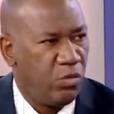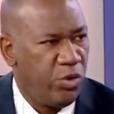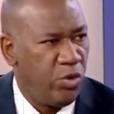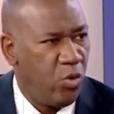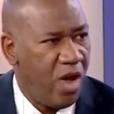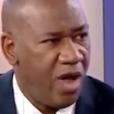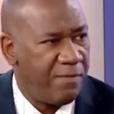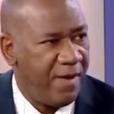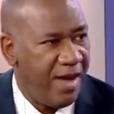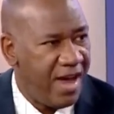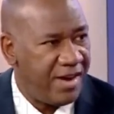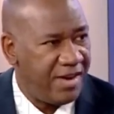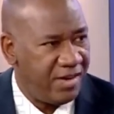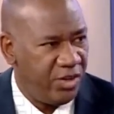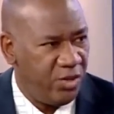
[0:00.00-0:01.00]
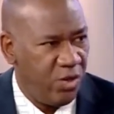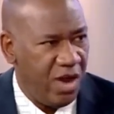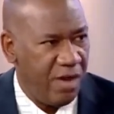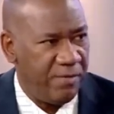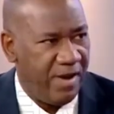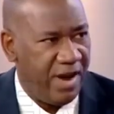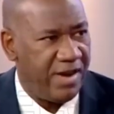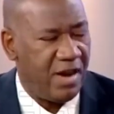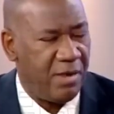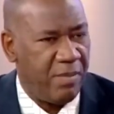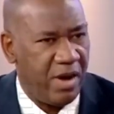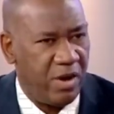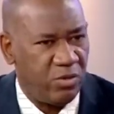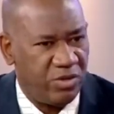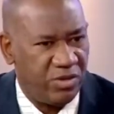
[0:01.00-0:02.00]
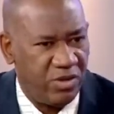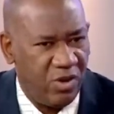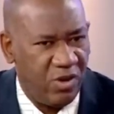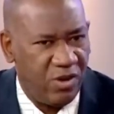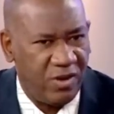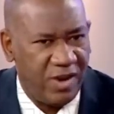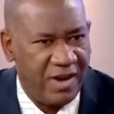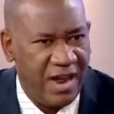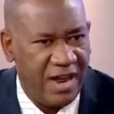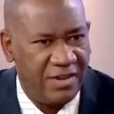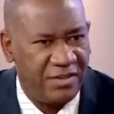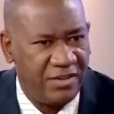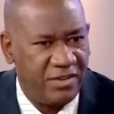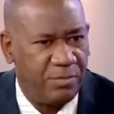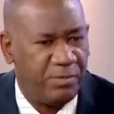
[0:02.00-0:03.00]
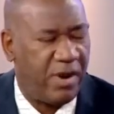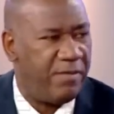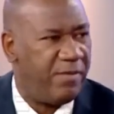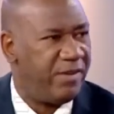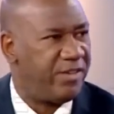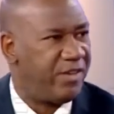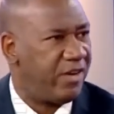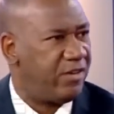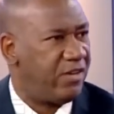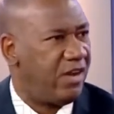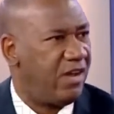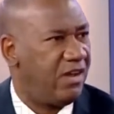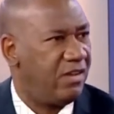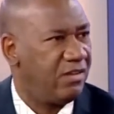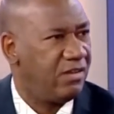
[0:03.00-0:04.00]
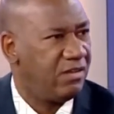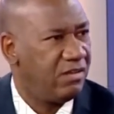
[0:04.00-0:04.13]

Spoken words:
You have heard about organized private sector.